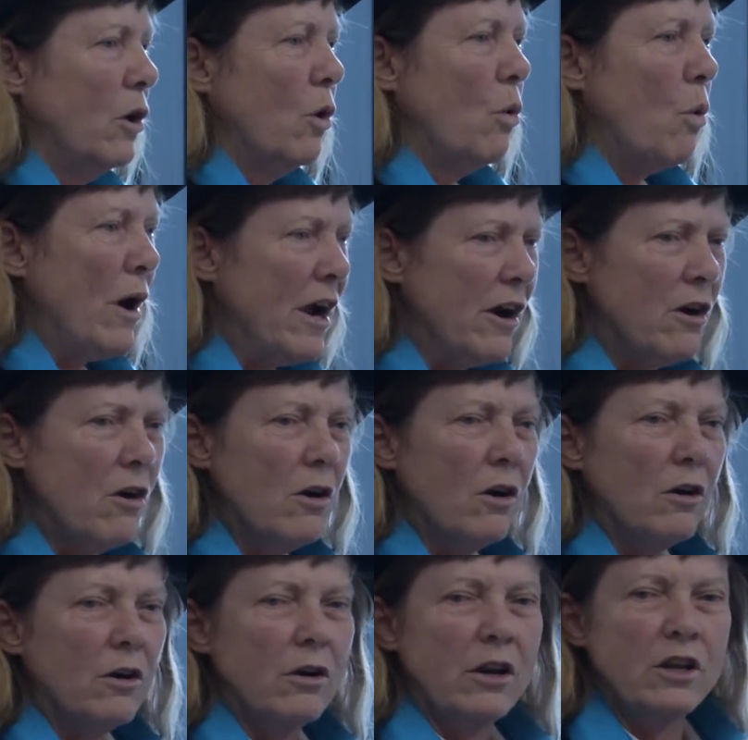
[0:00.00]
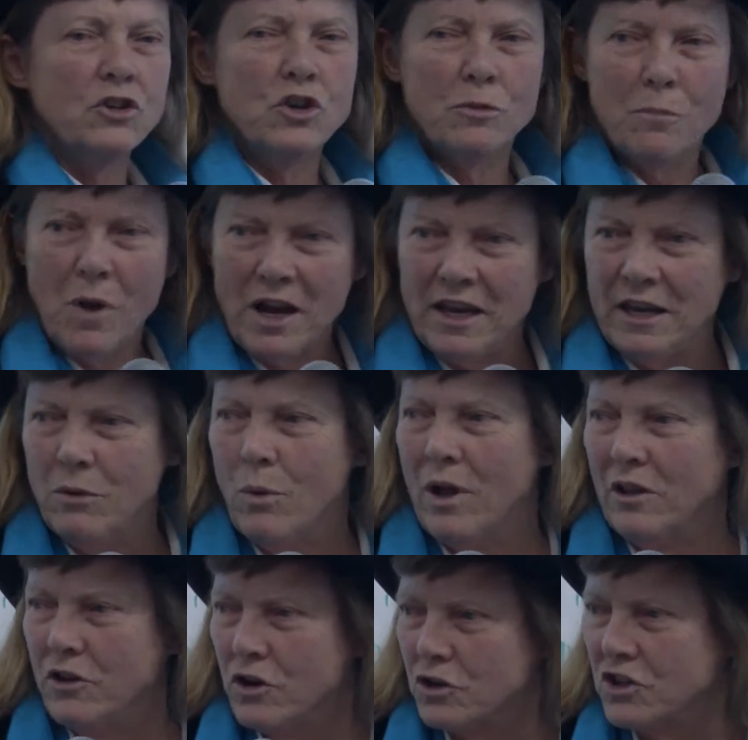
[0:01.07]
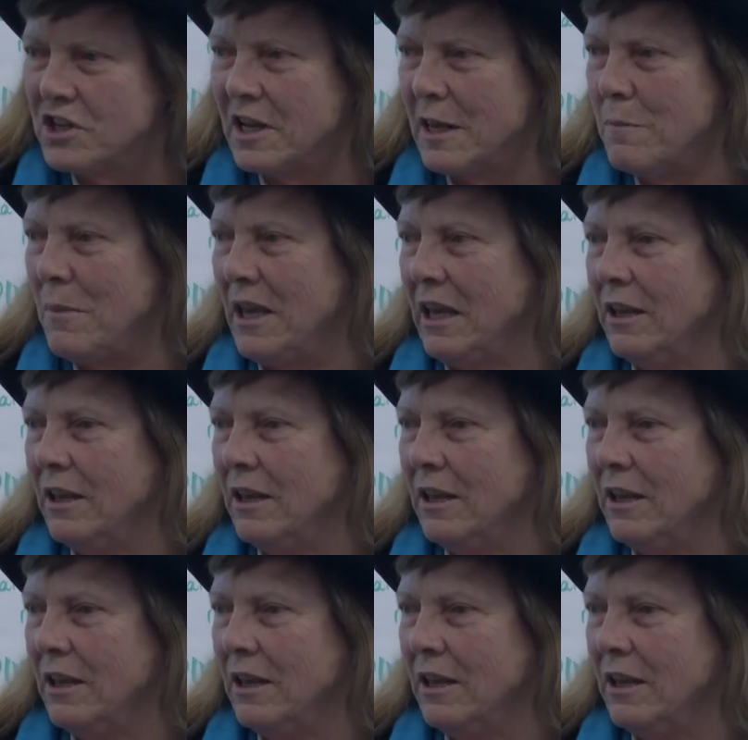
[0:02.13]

Where is your money while you're sleeping?